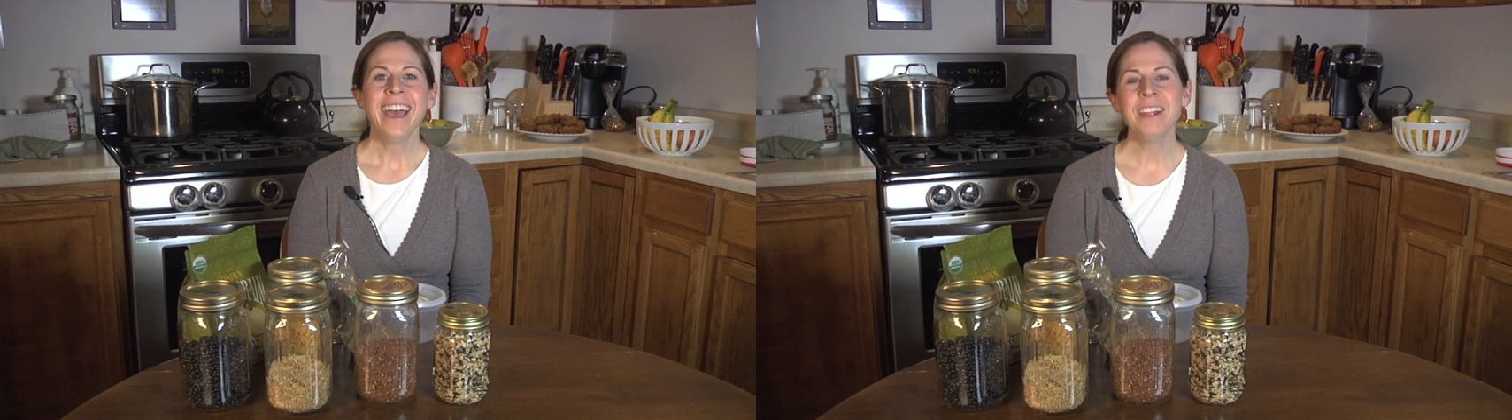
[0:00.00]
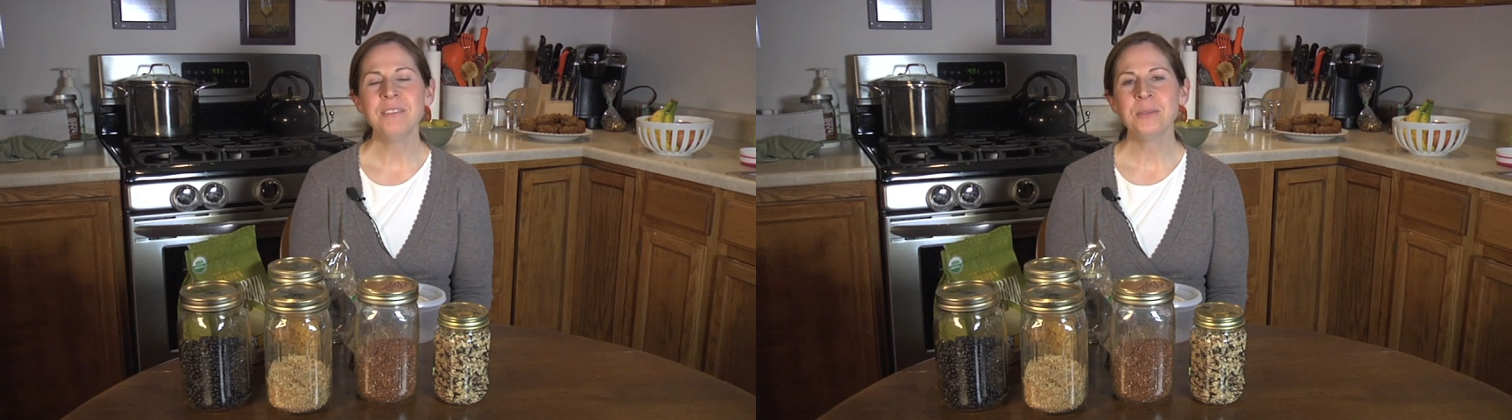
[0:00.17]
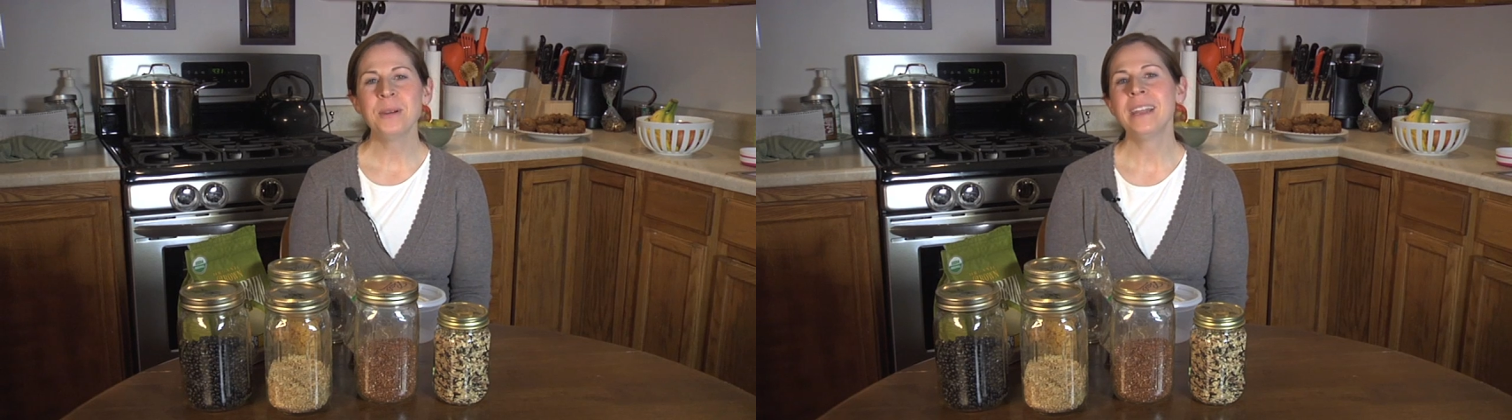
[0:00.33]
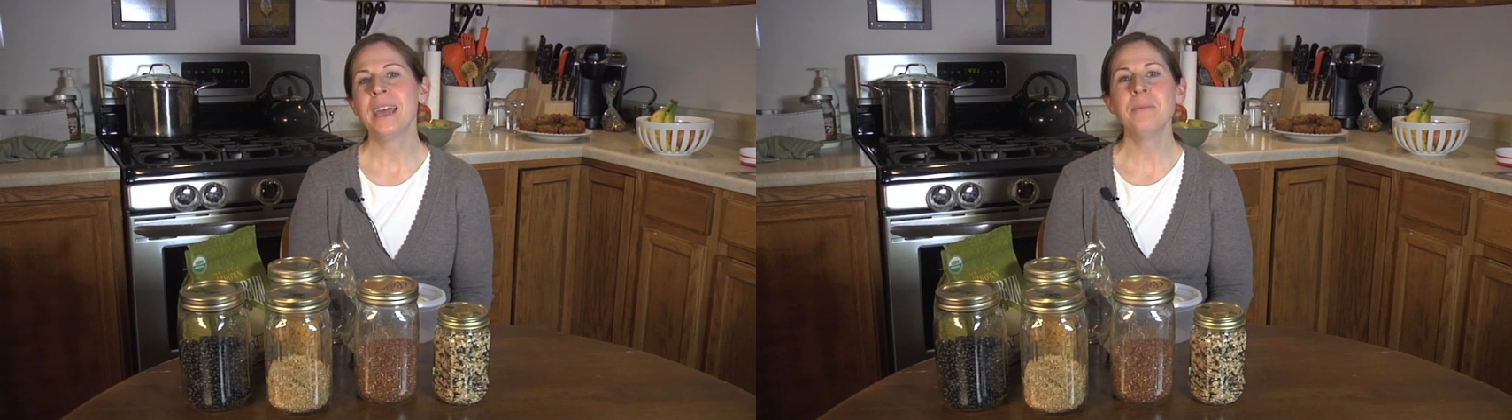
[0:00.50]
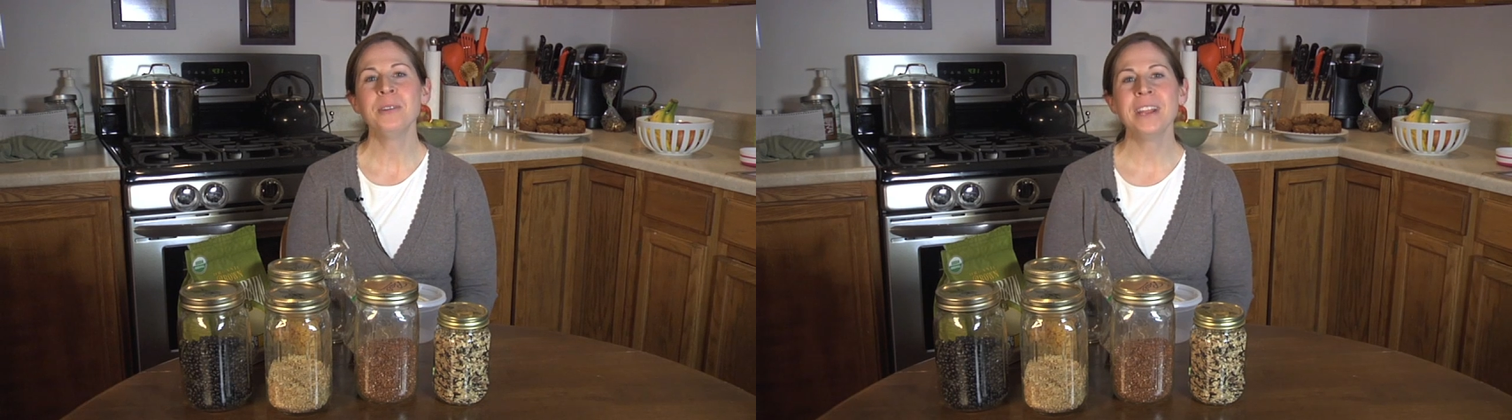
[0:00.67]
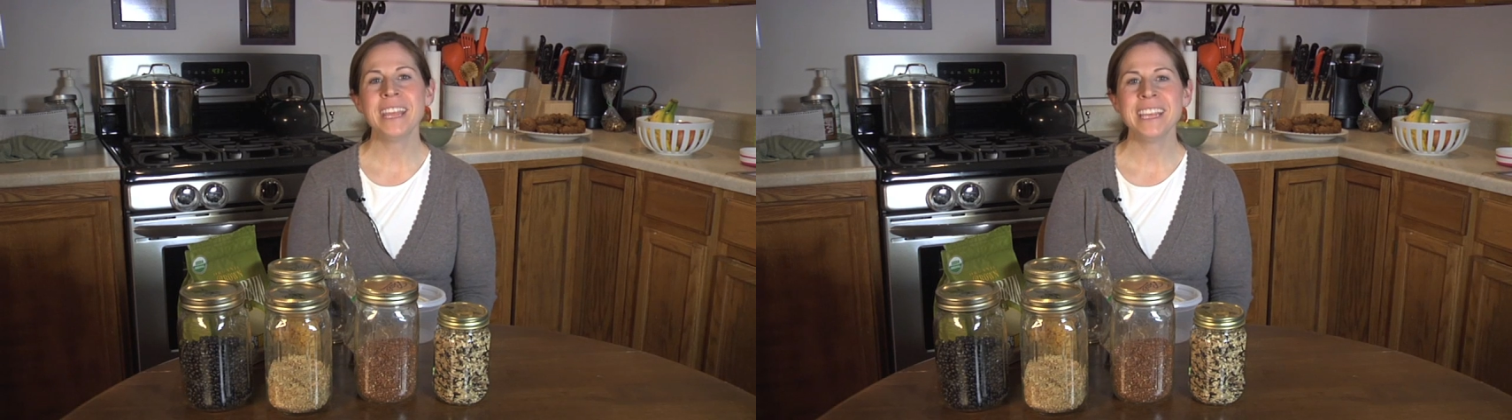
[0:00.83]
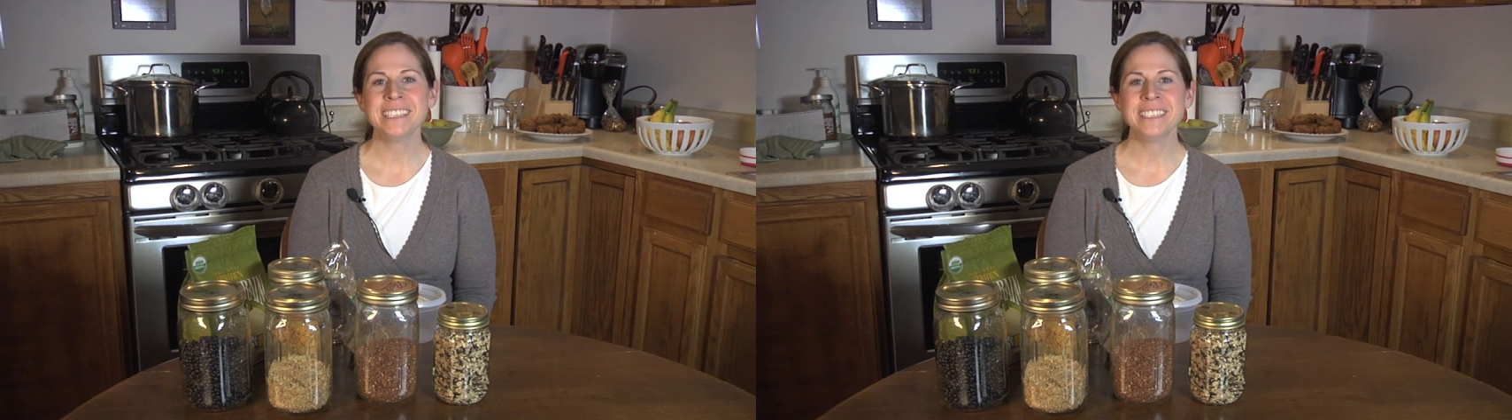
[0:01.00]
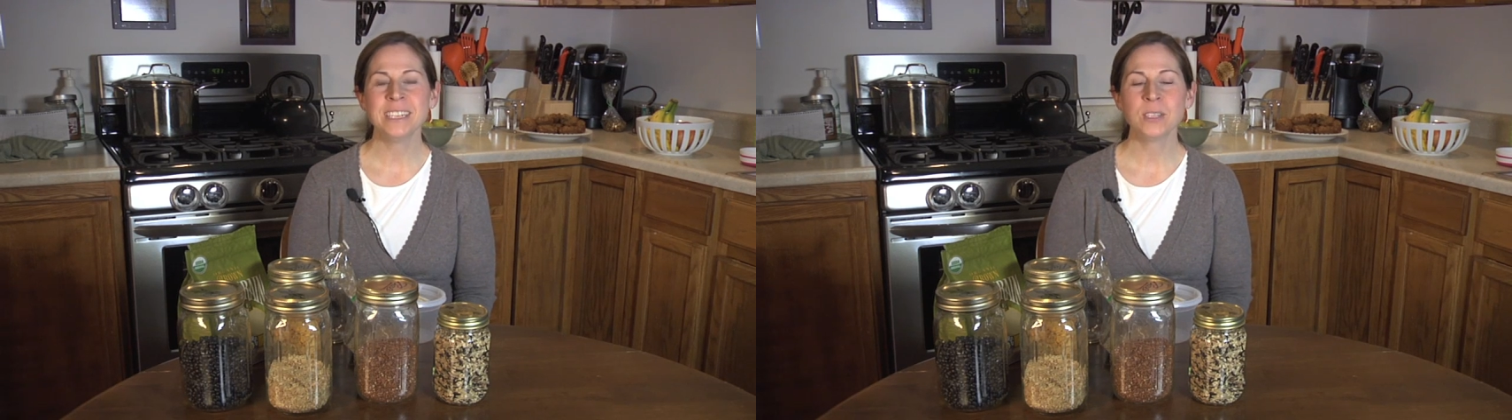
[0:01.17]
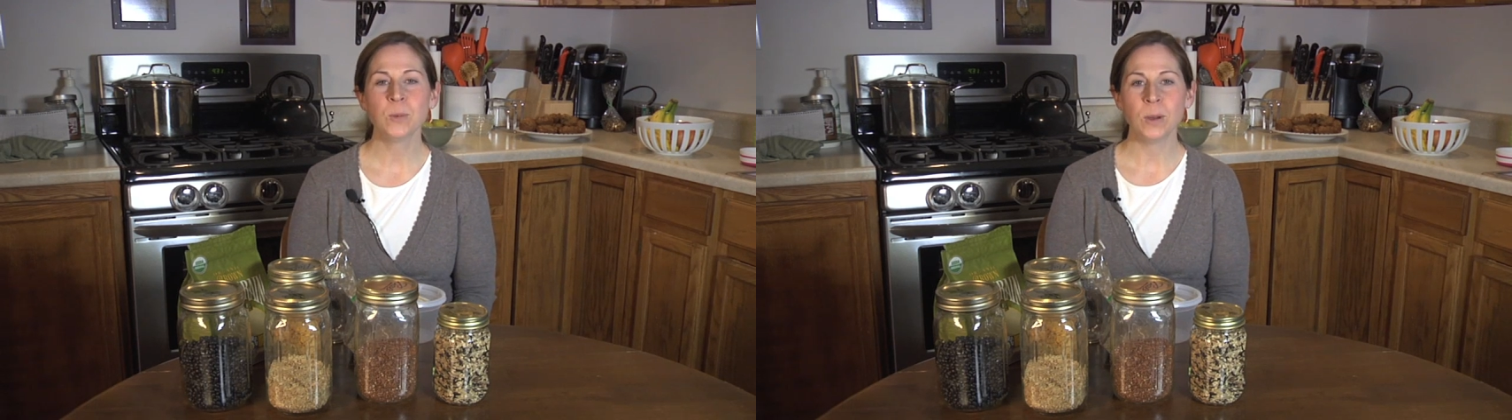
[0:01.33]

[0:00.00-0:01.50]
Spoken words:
Hi everyone, I'm Renee Hastings.